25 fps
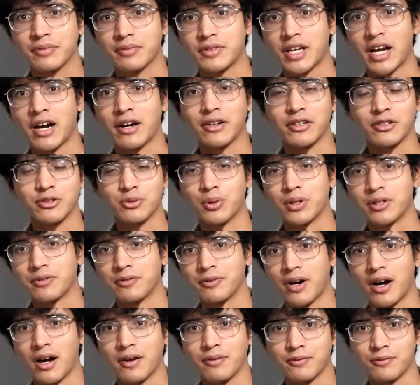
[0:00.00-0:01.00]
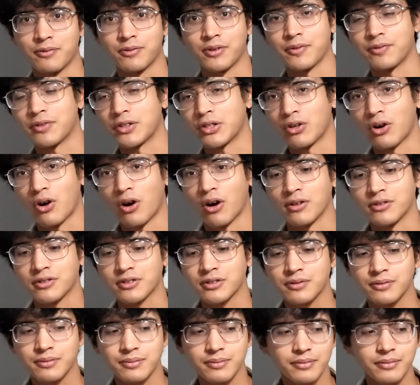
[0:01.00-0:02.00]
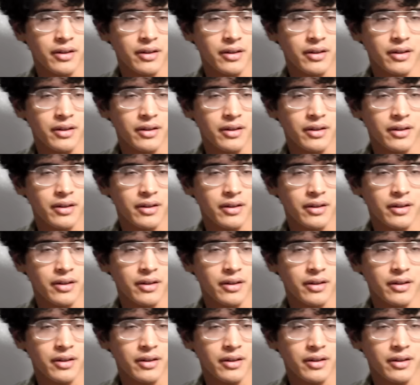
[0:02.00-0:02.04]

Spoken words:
down at 25 and 50 yards.